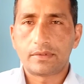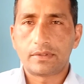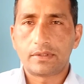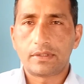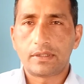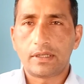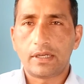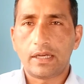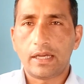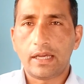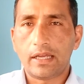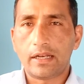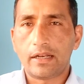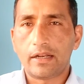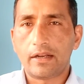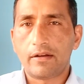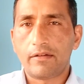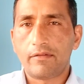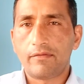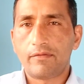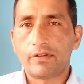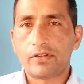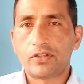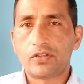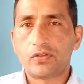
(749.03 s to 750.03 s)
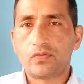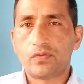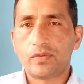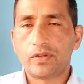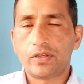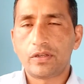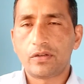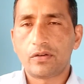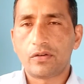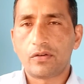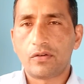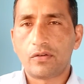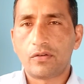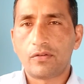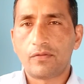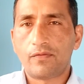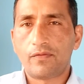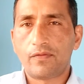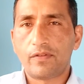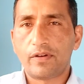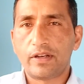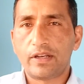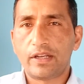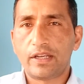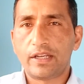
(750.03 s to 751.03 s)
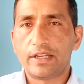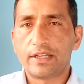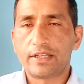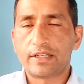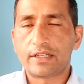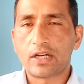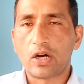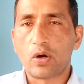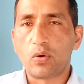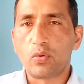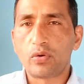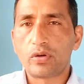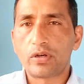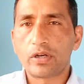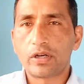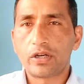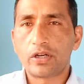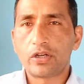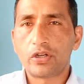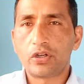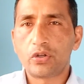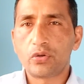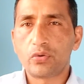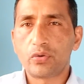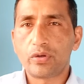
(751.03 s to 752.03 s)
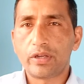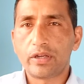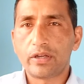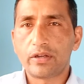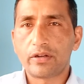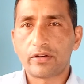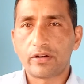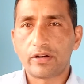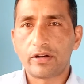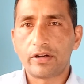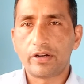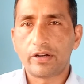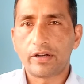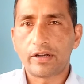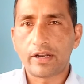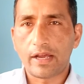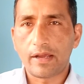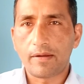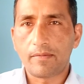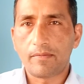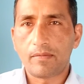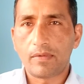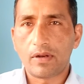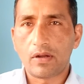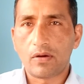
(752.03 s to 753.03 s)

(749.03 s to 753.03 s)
the error which we often encounter during runtime.